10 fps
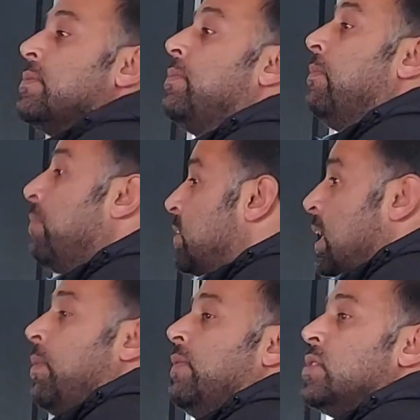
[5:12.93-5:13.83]

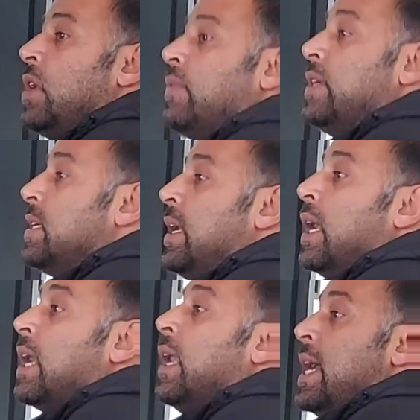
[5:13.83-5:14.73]
some of the software here
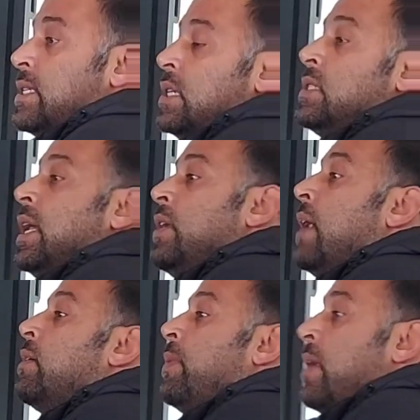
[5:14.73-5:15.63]
are licensed and you
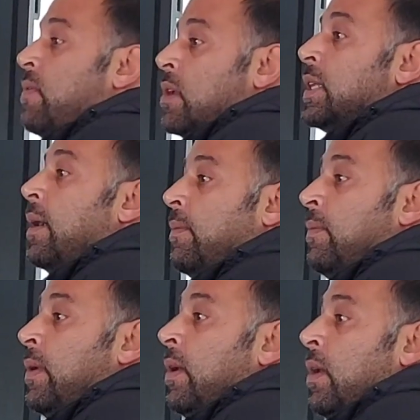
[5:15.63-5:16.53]
have to pay for that.
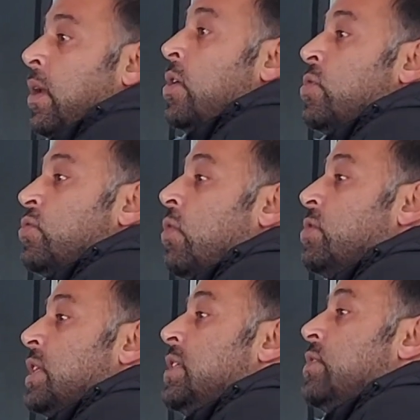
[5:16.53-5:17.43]
So
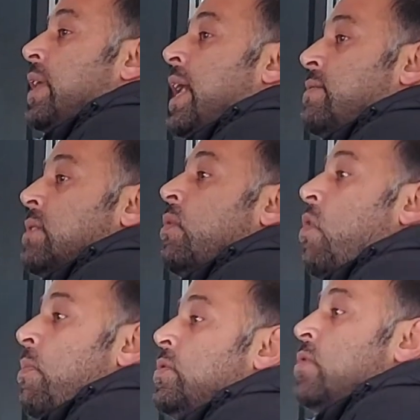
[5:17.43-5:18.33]
since we have some
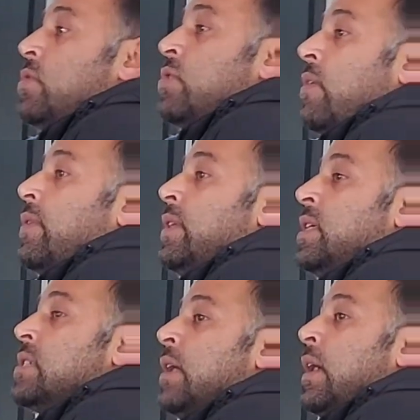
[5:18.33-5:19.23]
open source
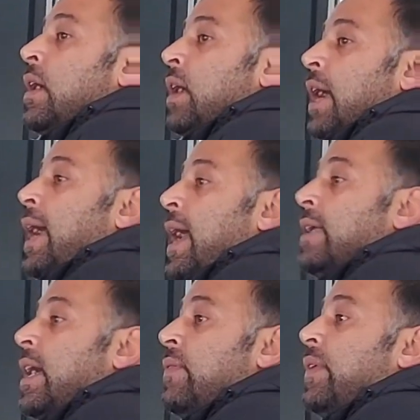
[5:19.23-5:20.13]
softwares
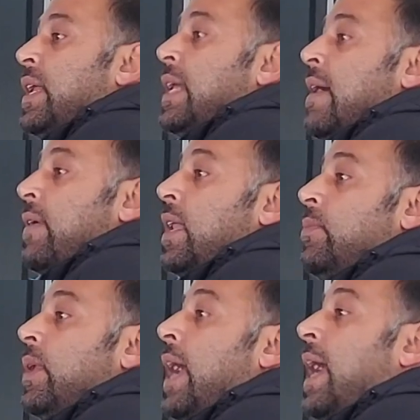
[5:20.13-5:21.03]
and they are freely
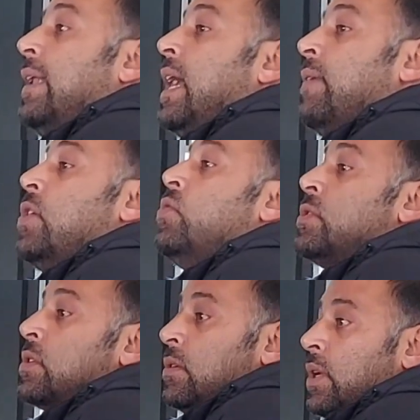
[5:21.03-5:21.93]
available and they have a
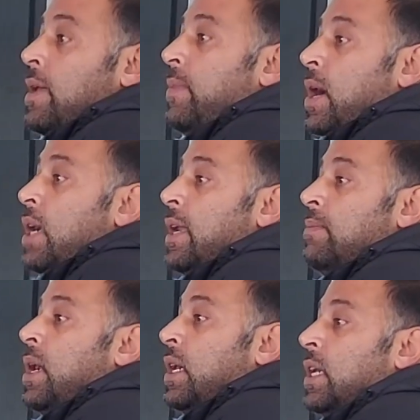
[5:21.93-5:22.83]
huge demand
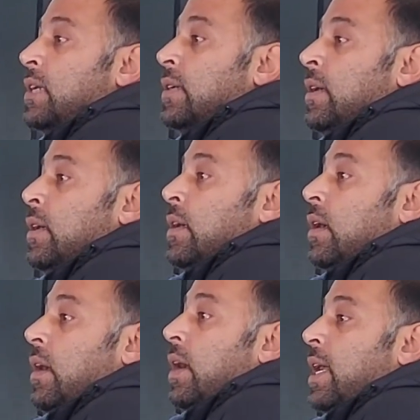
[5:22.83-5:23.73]
and market
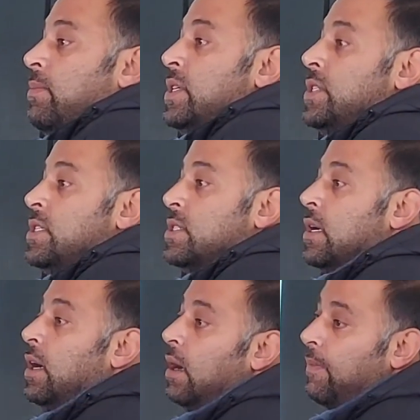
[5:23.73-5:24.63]
in business
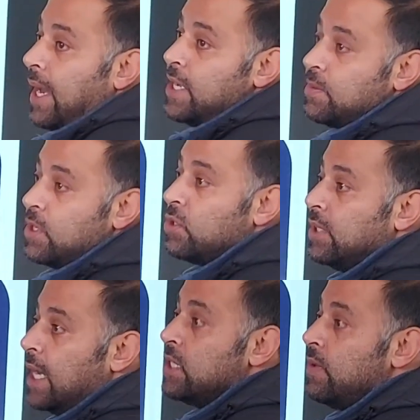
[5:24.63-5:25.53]
management. So
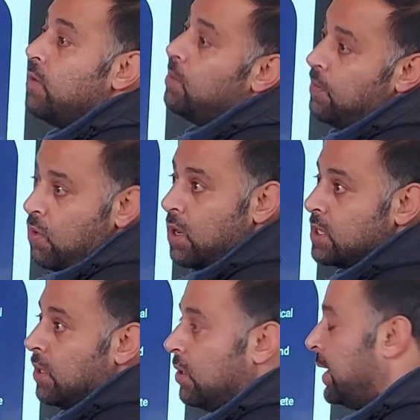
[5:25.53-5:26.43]
that is why we'll be focusing on